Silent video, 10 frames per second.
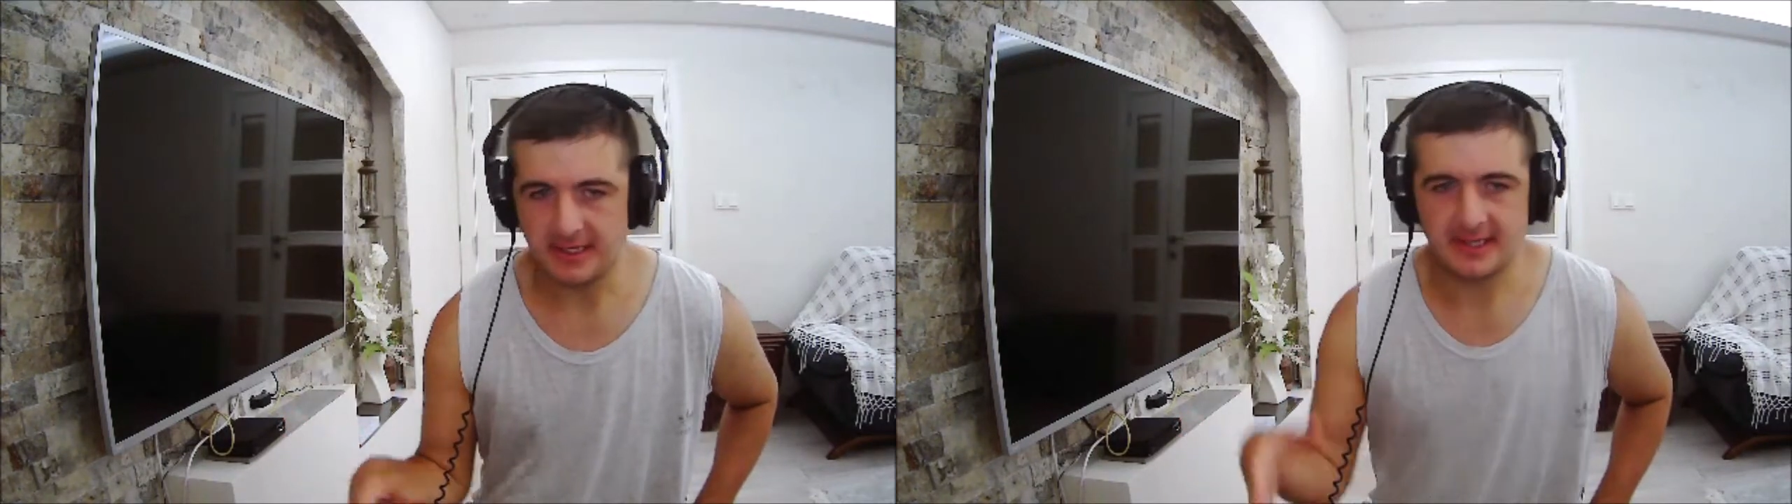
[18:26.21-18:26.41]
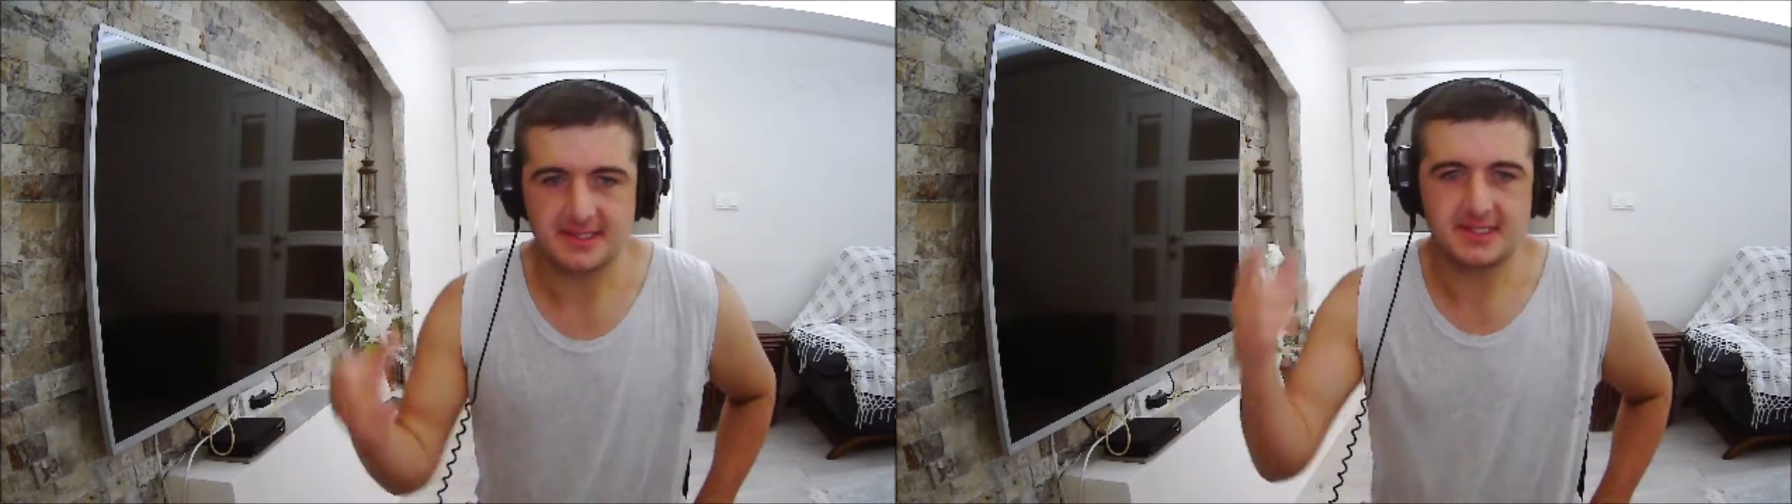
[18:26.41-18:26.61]

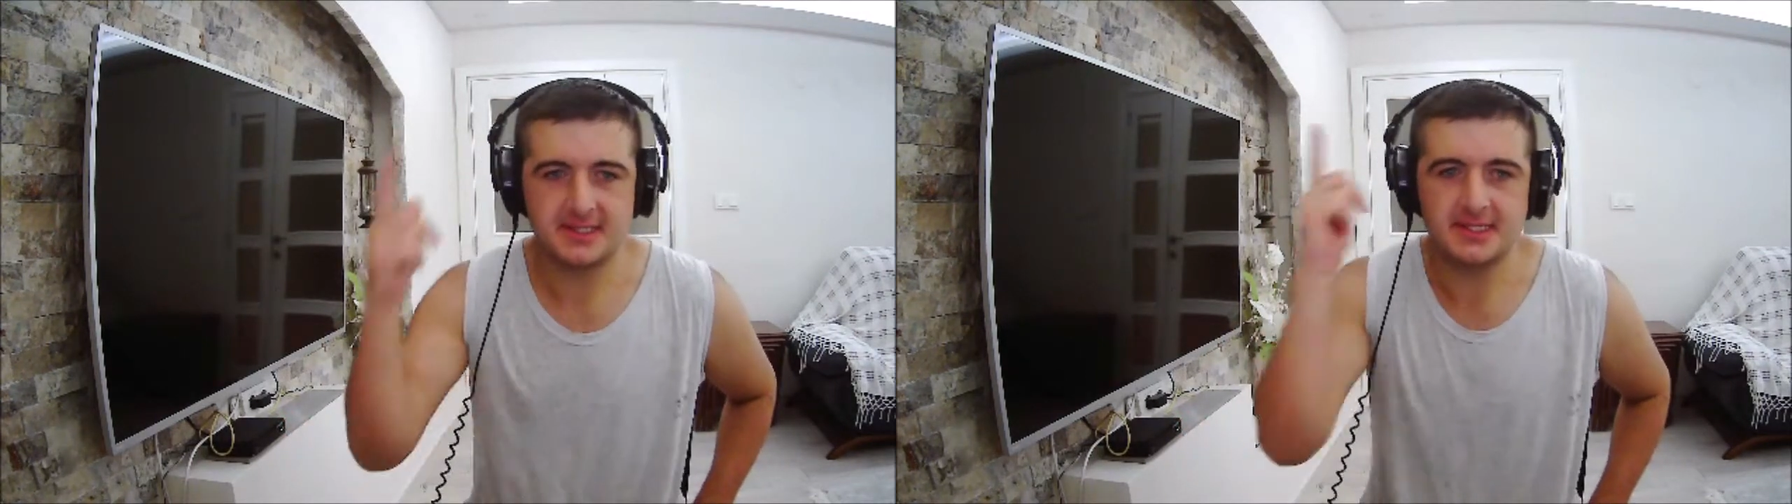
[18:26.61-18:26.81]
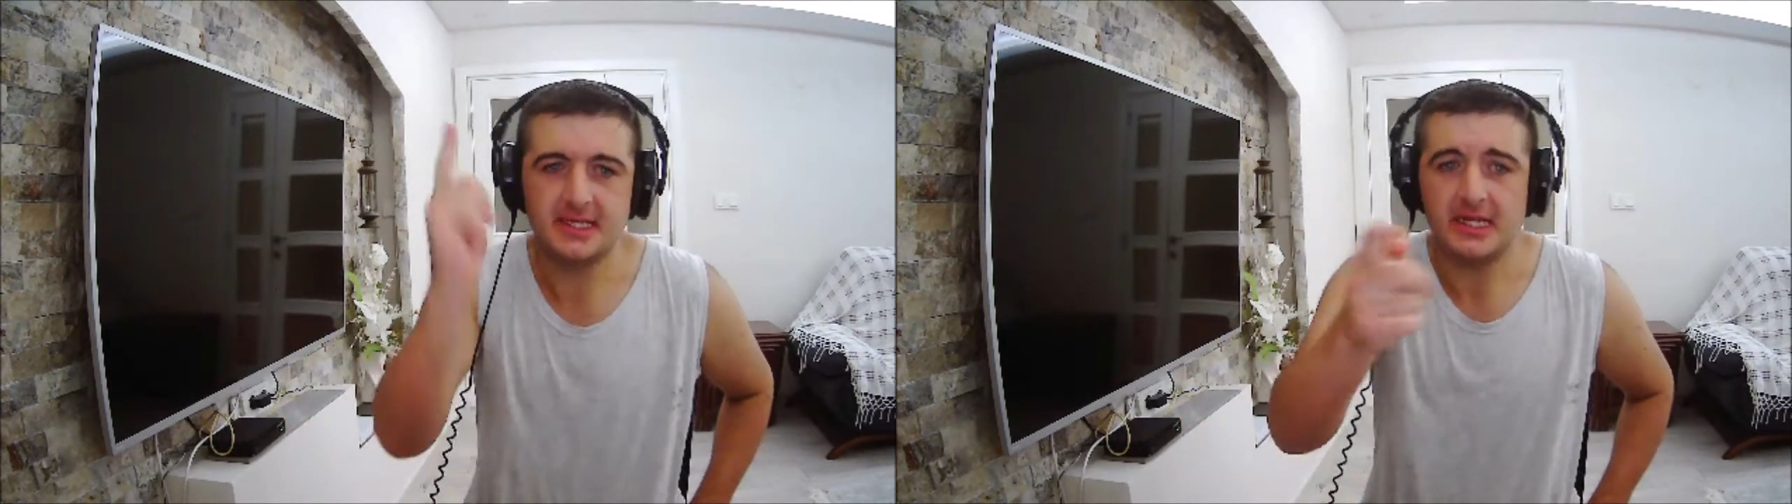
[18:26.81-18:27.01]
and I'll
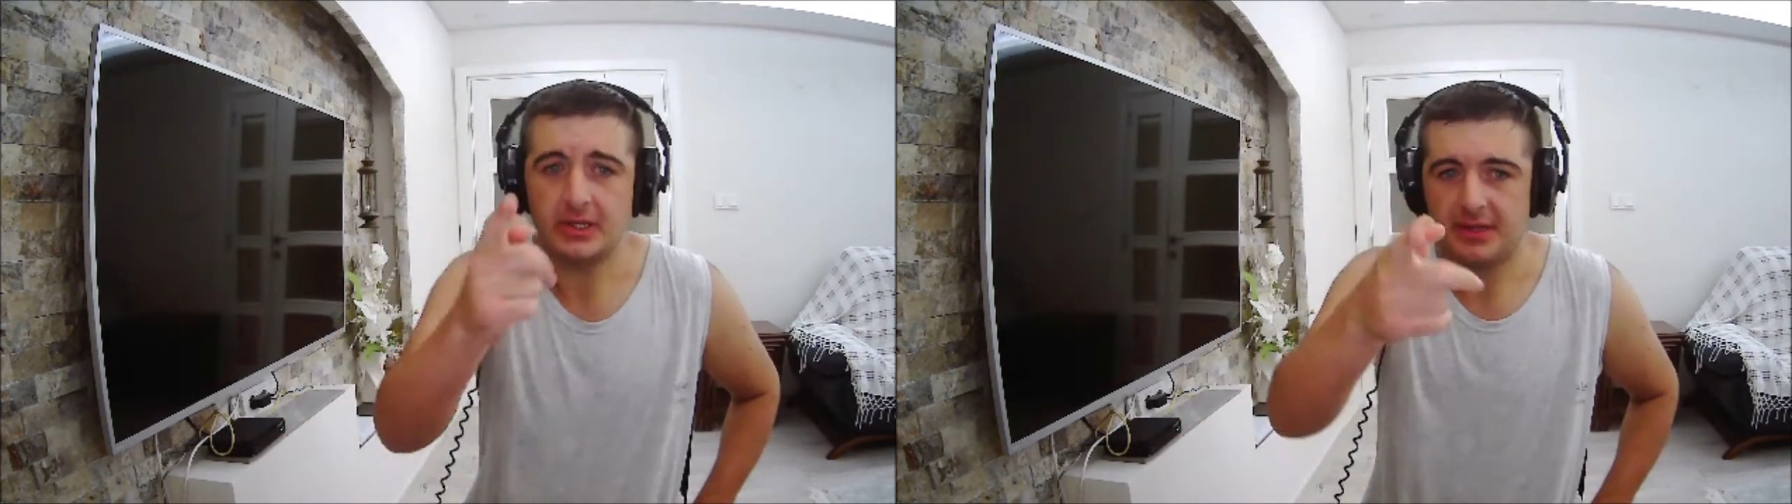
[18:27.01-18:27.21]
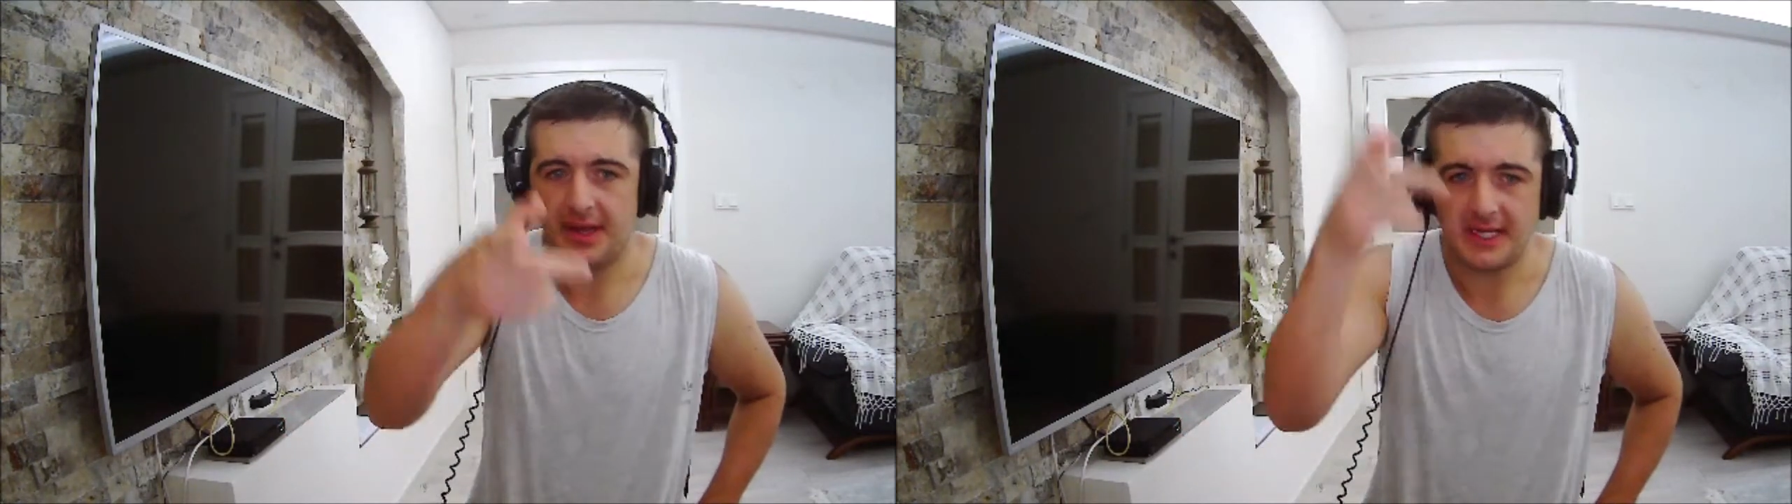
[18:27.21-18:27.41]
see you
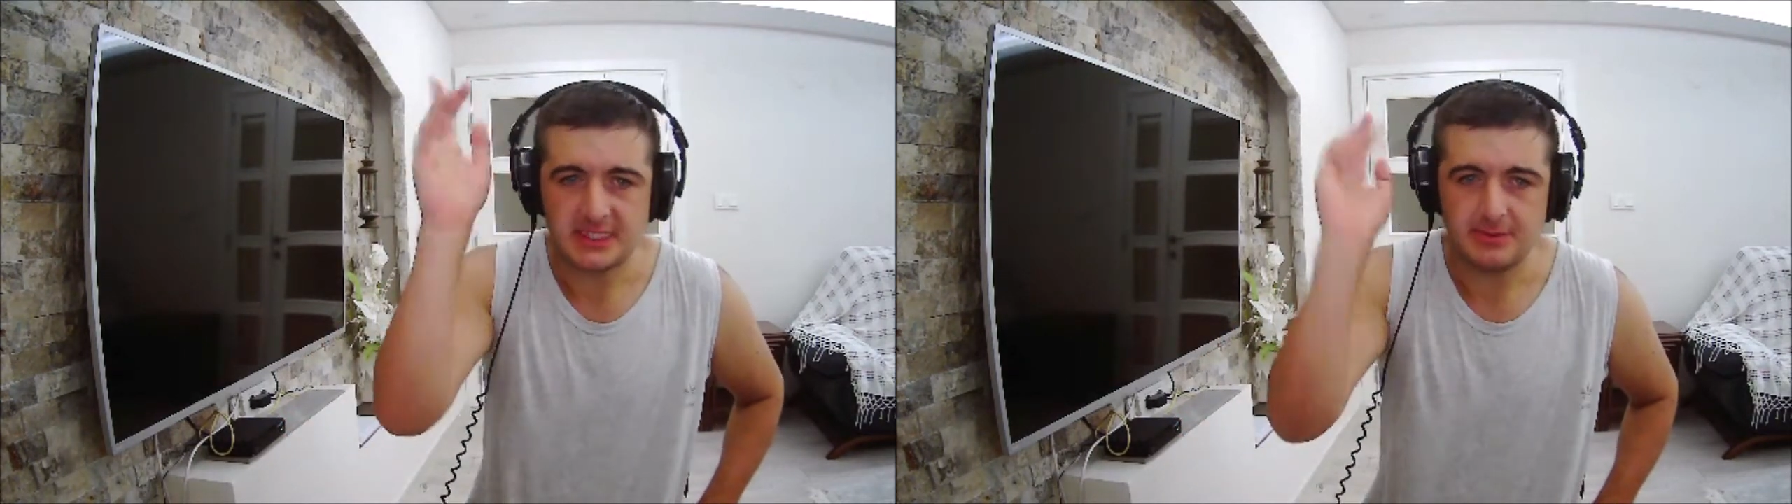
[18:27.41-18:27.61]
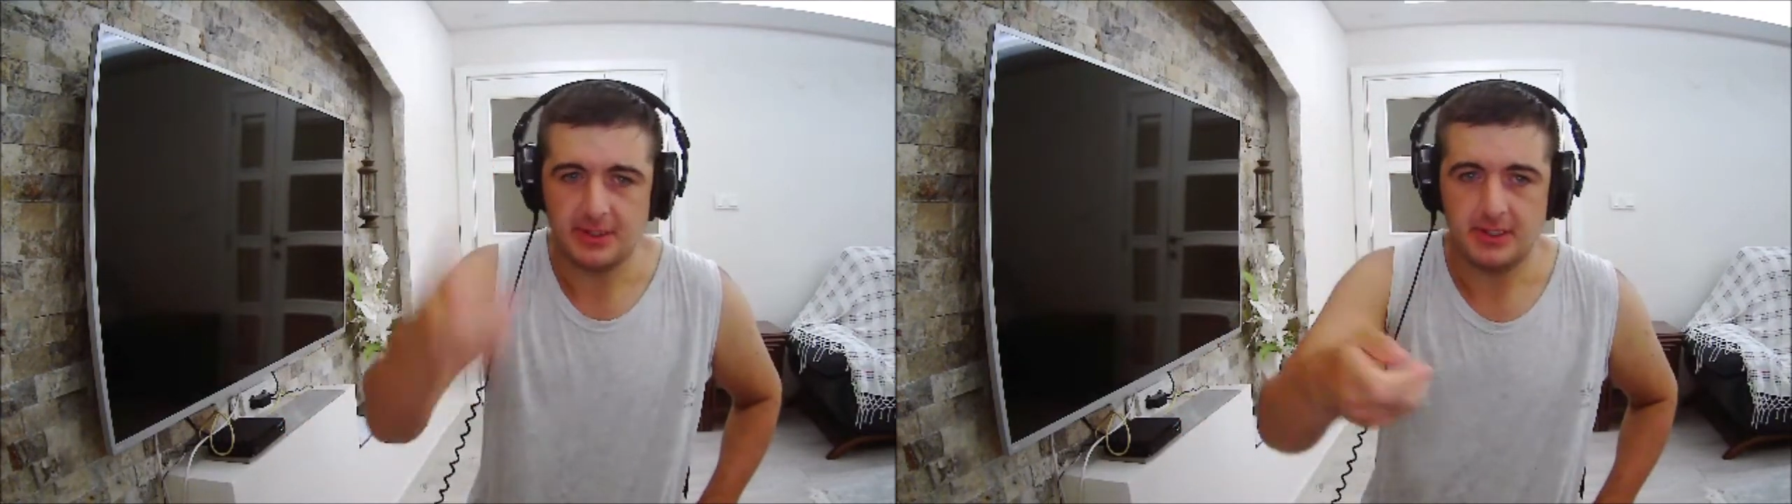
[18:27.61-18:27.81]
in the
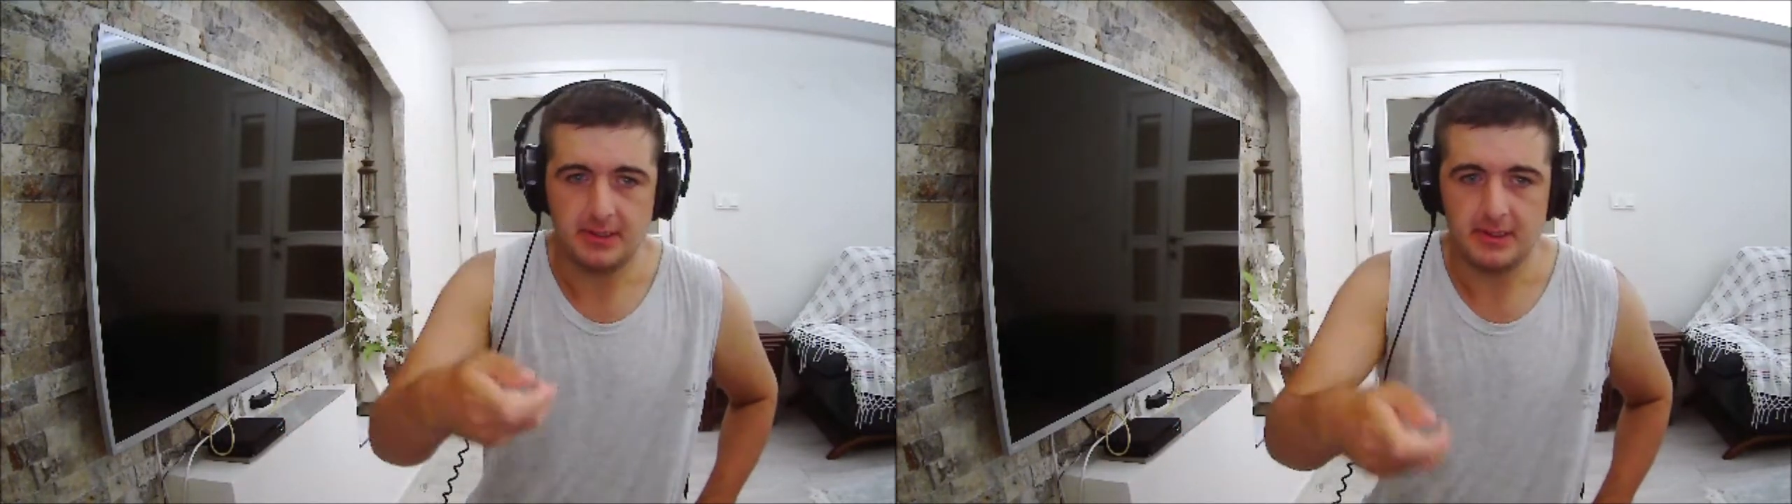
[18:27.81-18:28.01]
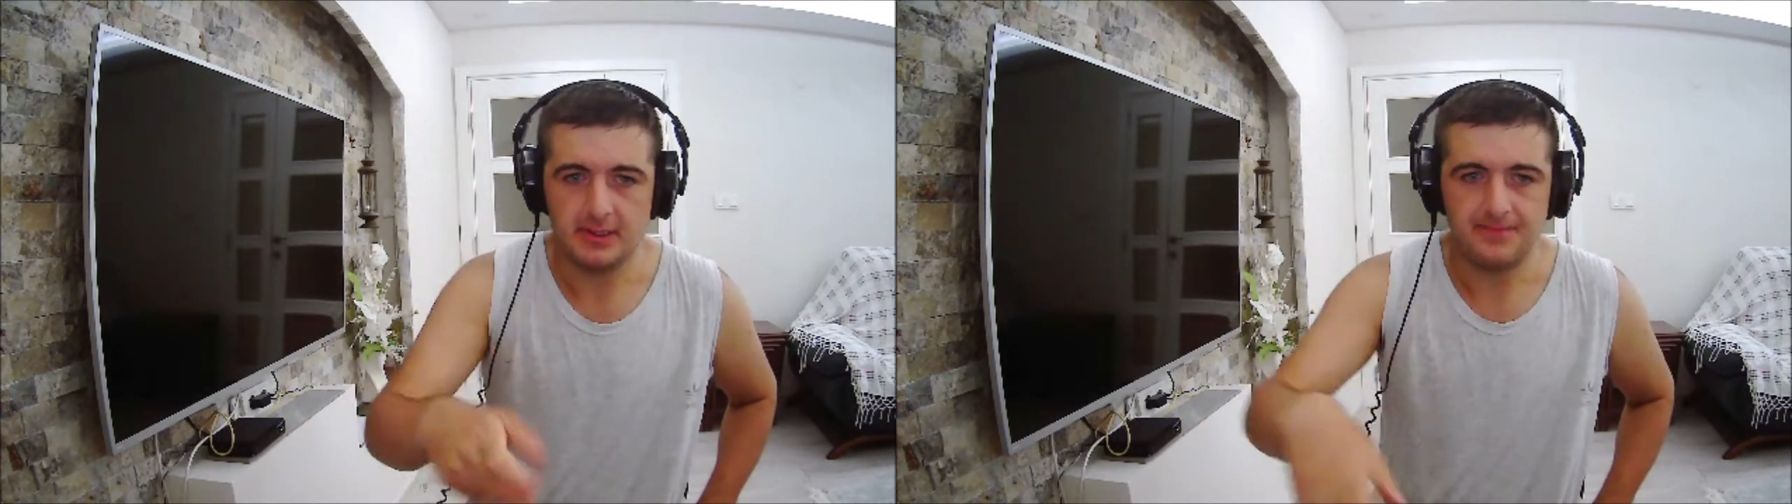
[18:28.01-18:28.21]
next video.